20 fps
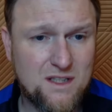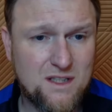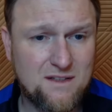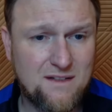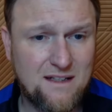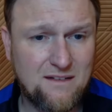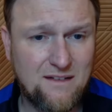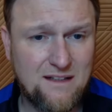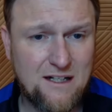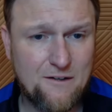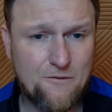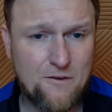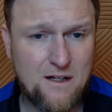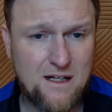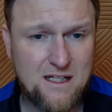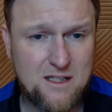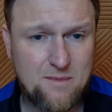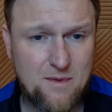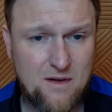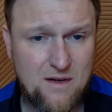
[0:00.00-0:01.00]
or slightly
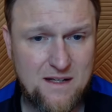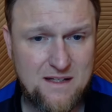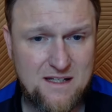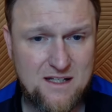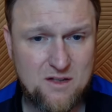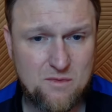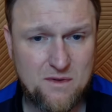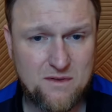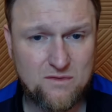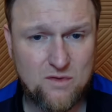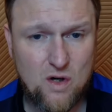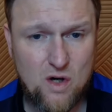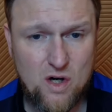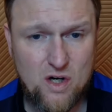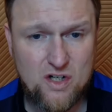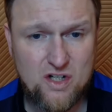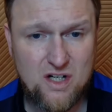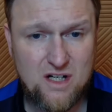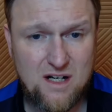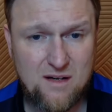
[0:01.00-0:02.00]
different experiences with
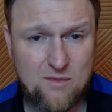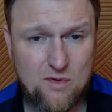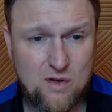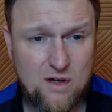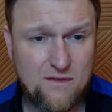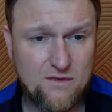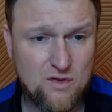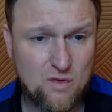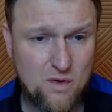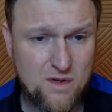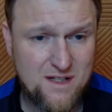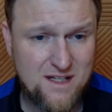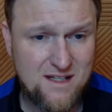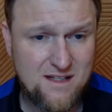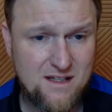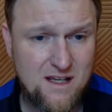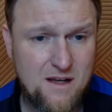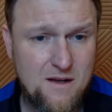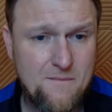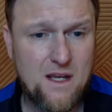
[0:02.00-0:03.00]
large number of
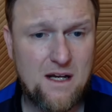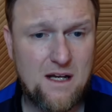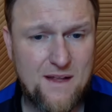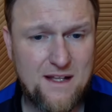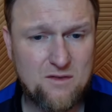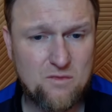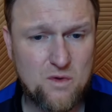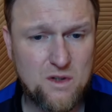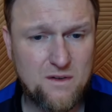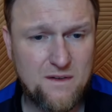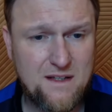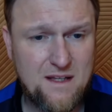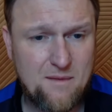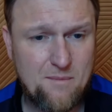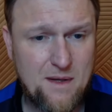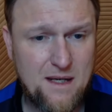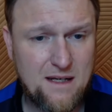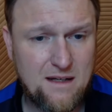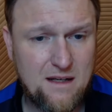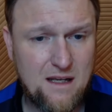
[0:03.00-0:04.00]
sources. So that's really
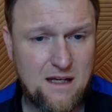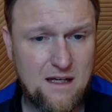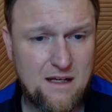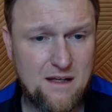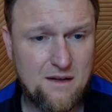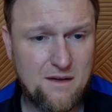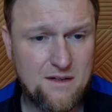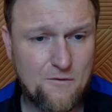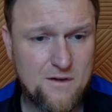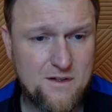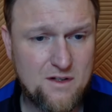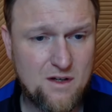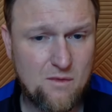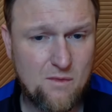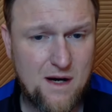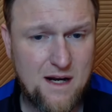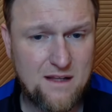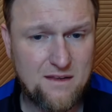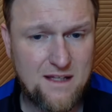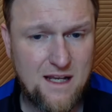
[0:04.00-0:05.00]
the big uh, difference
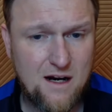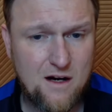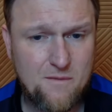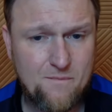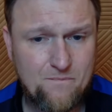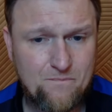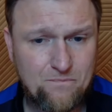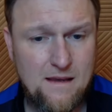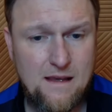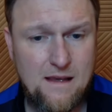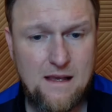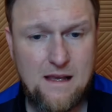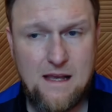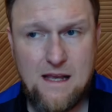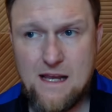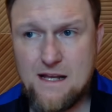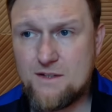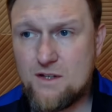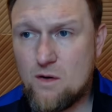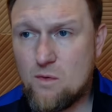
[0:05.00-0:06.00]
right there.
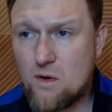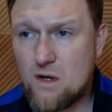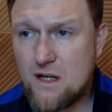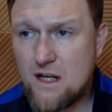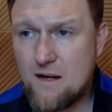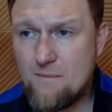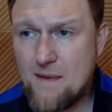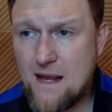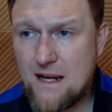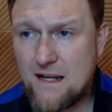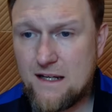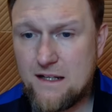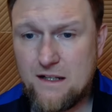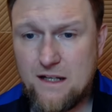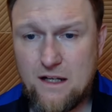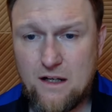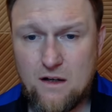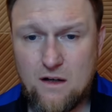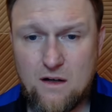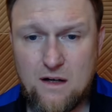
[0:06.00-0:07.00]
And so we're going to come back
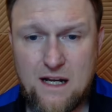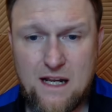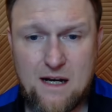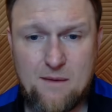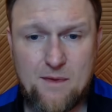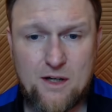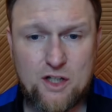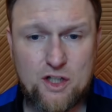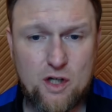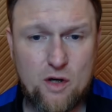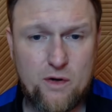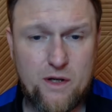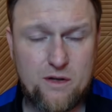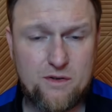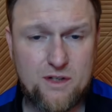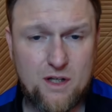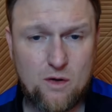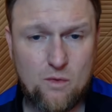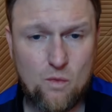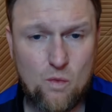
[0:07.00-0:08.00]
in here and I'm going to show
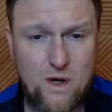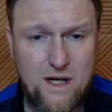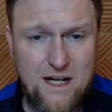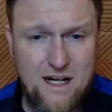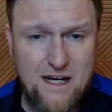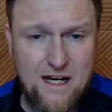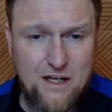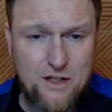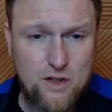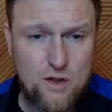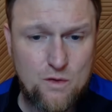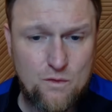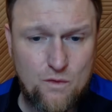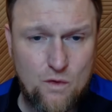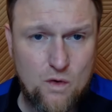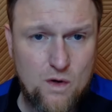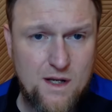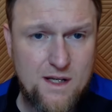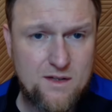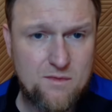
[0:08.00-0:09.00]
you. So what did it do
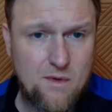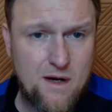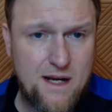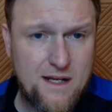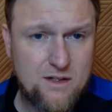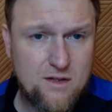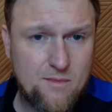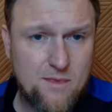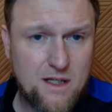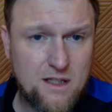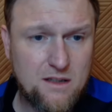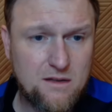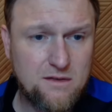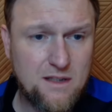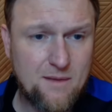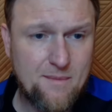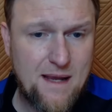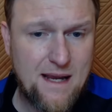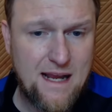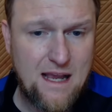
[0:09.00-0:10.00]
for us, right? So I'm going to
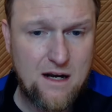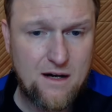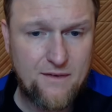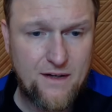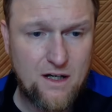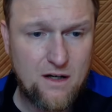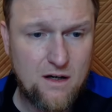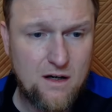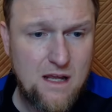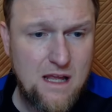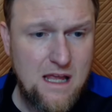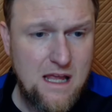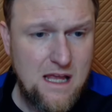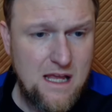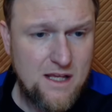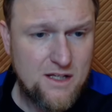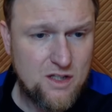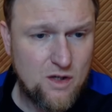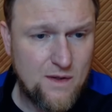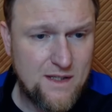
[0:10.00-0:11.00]
click back out of here.
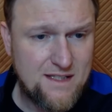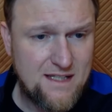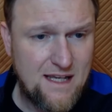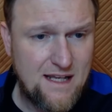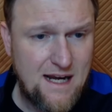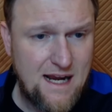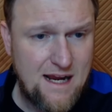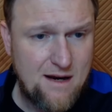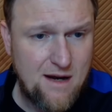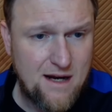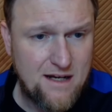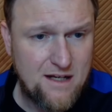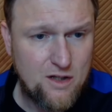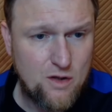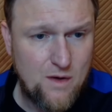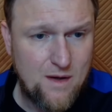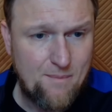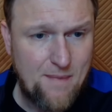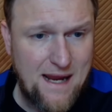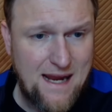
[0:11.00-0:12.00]
So it said, hey, I
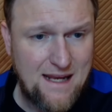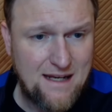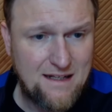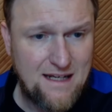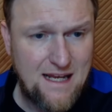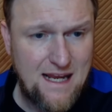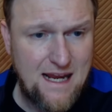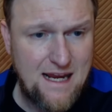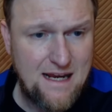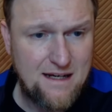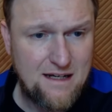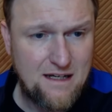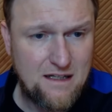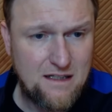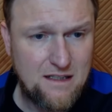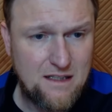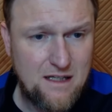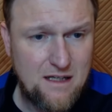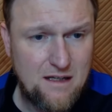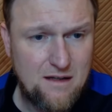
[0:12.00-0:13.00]
can do a
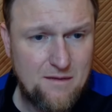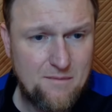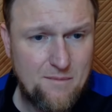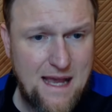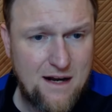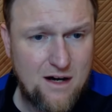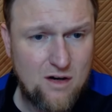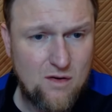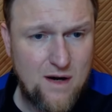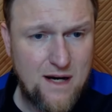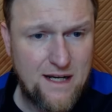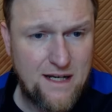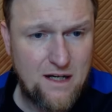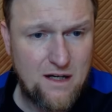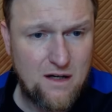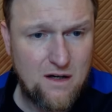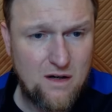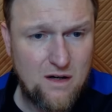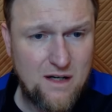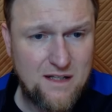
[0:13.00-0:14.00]
pancake uh, batter right
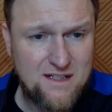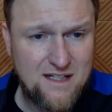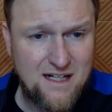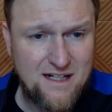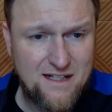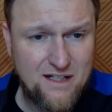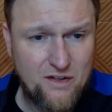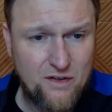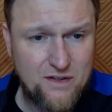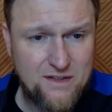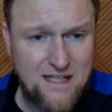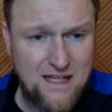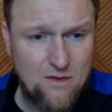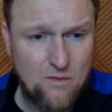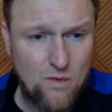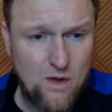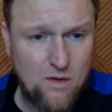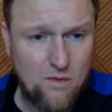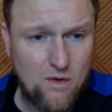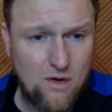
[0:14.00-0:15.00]
here. It's going to tell us
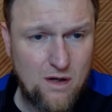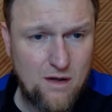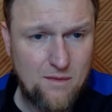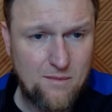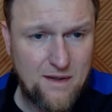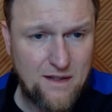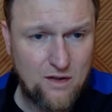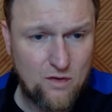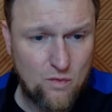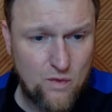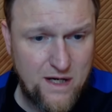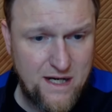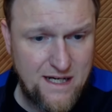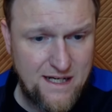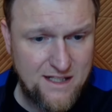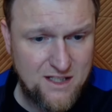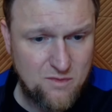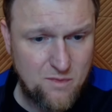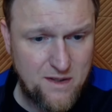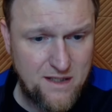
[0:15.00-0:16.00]
what um,
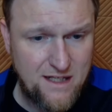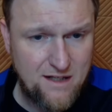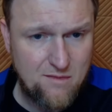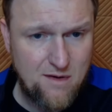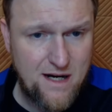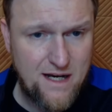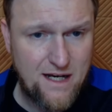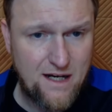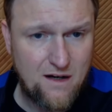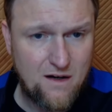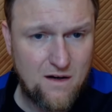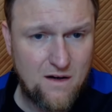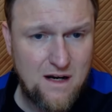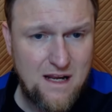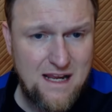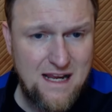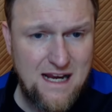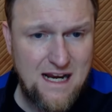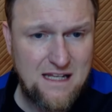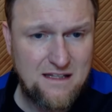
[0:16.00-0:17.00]
ingredients we need right here.
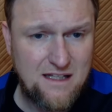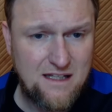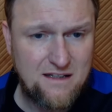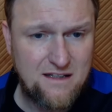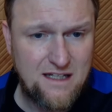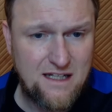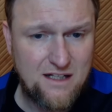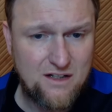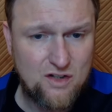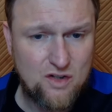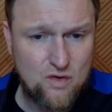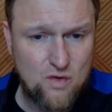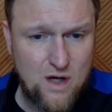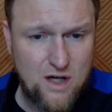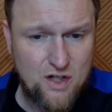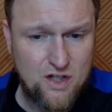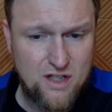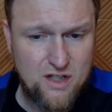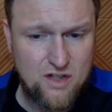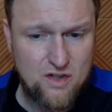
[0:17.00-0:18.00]
And then the
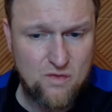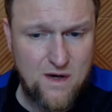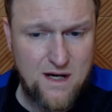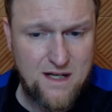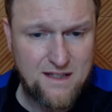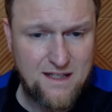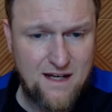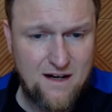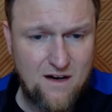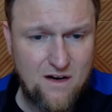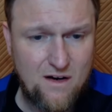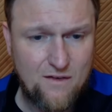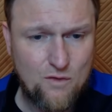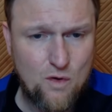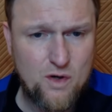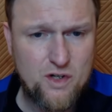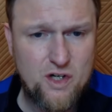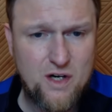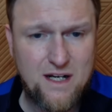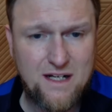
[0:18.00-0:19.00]
instructions right there.
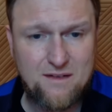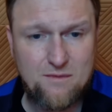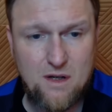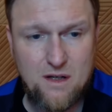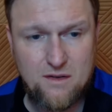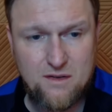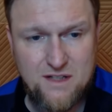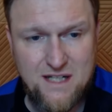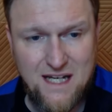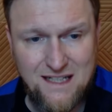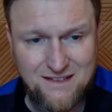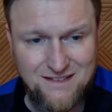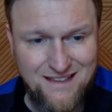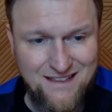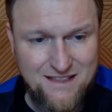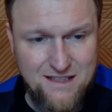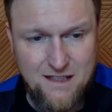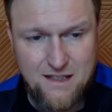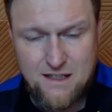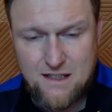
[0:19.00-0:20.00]
Of course, you could uh, tell
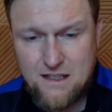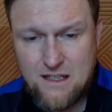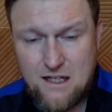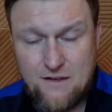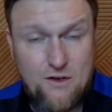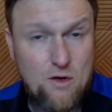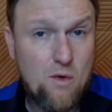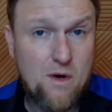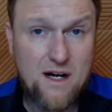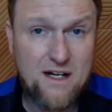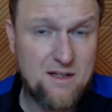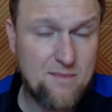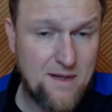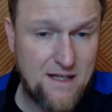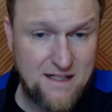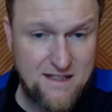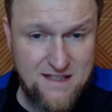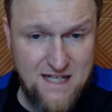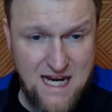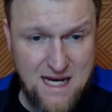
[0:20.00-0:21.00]
it if you want it to
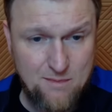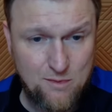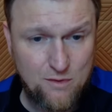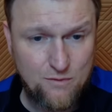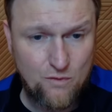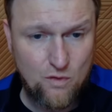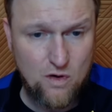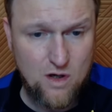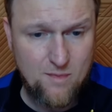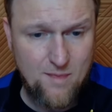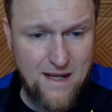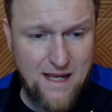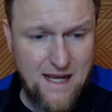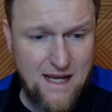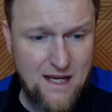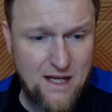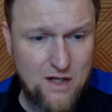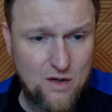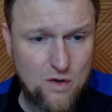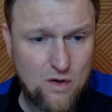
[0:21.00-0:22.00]
be in table
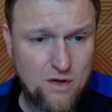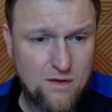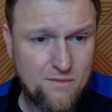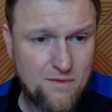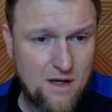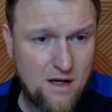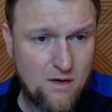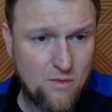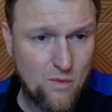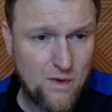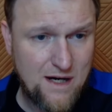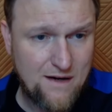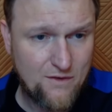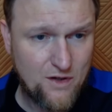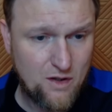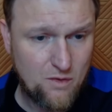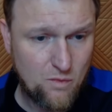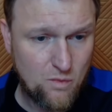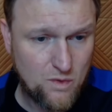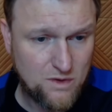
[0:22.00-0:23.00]
format or uh,
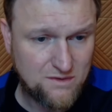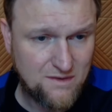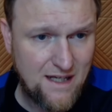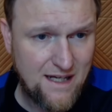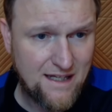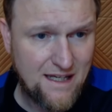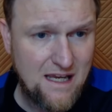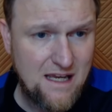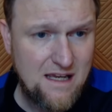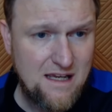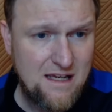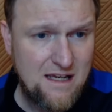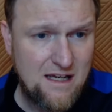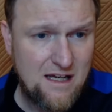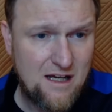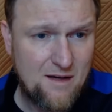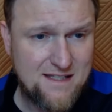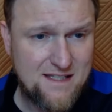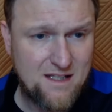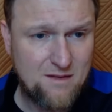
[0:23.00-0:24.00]
whatever you would like.
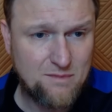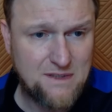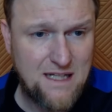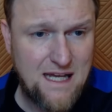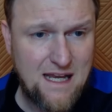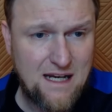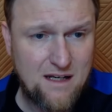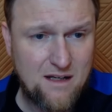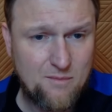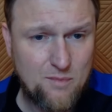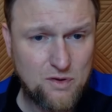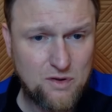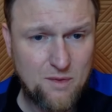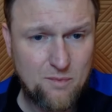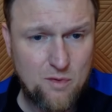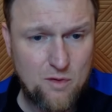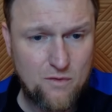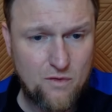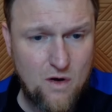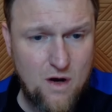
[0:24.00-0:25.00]
He has the black
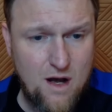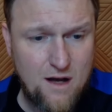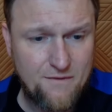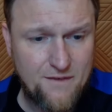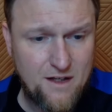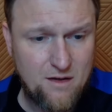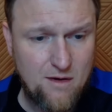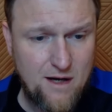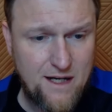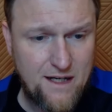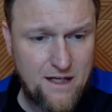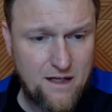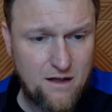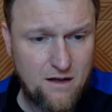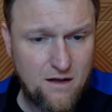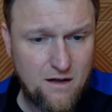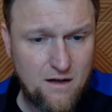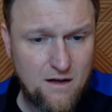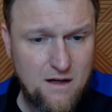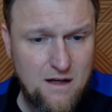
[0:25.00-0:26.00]
bulletproof coffee right
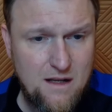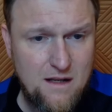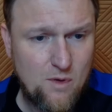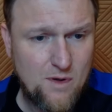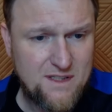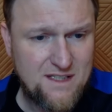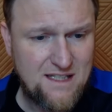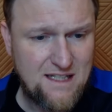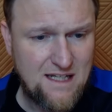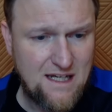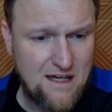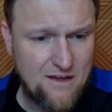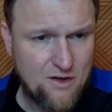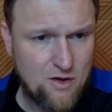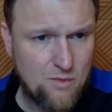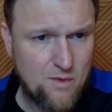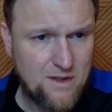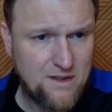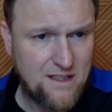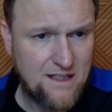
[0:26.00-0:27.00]
here. Um, what's the
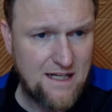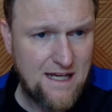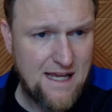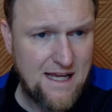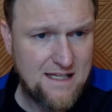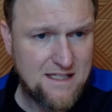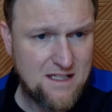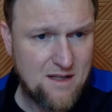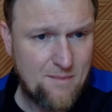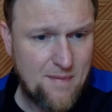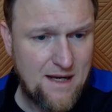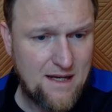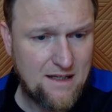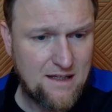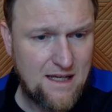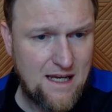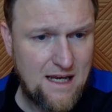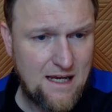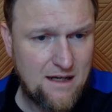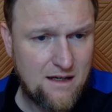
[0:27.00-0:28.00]
other one that he has? The
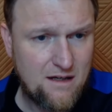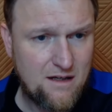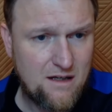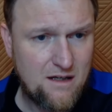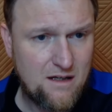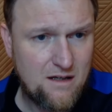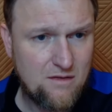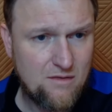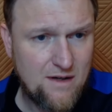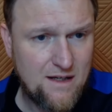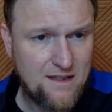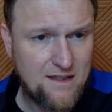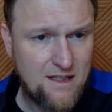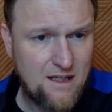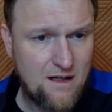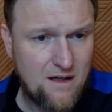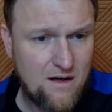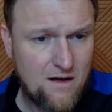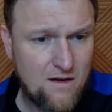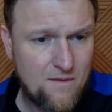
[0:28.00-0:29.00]
pancake right
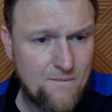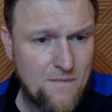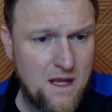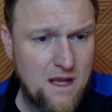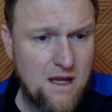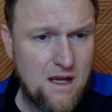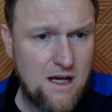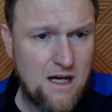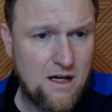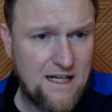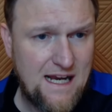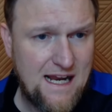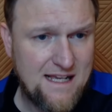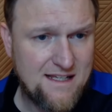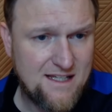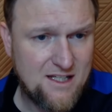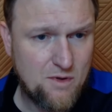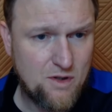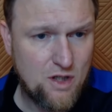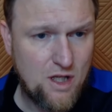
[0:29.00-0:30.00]
there. And then he
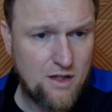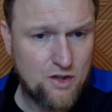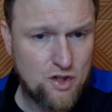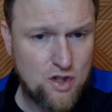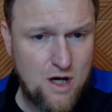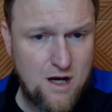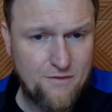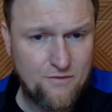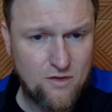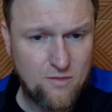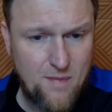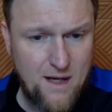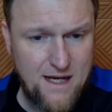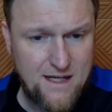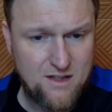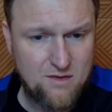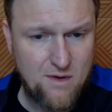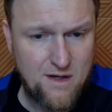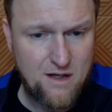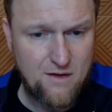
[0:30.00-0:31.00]
has this one, a chaffle
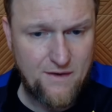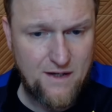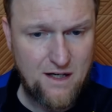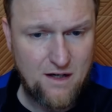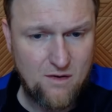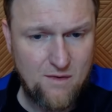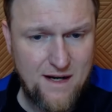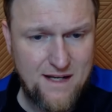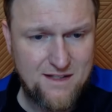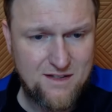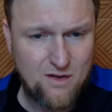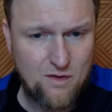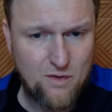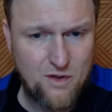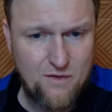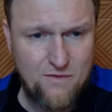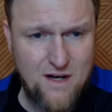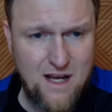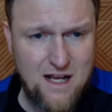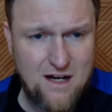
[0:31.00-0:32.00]
base right over here, right?
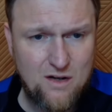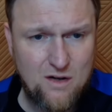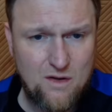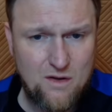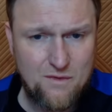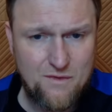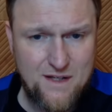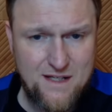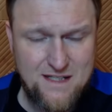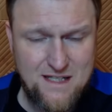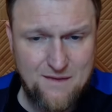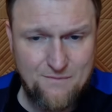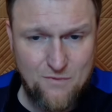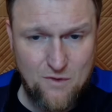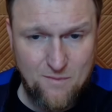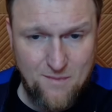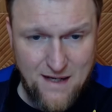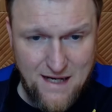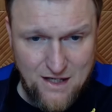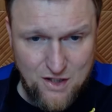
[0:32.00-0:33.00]
So you've got all this
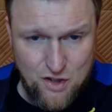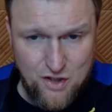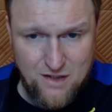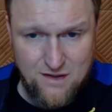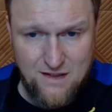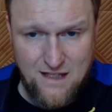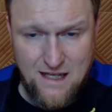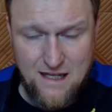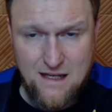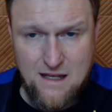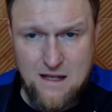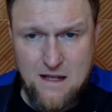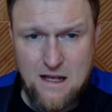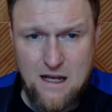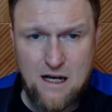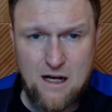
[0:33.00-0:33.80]
information that,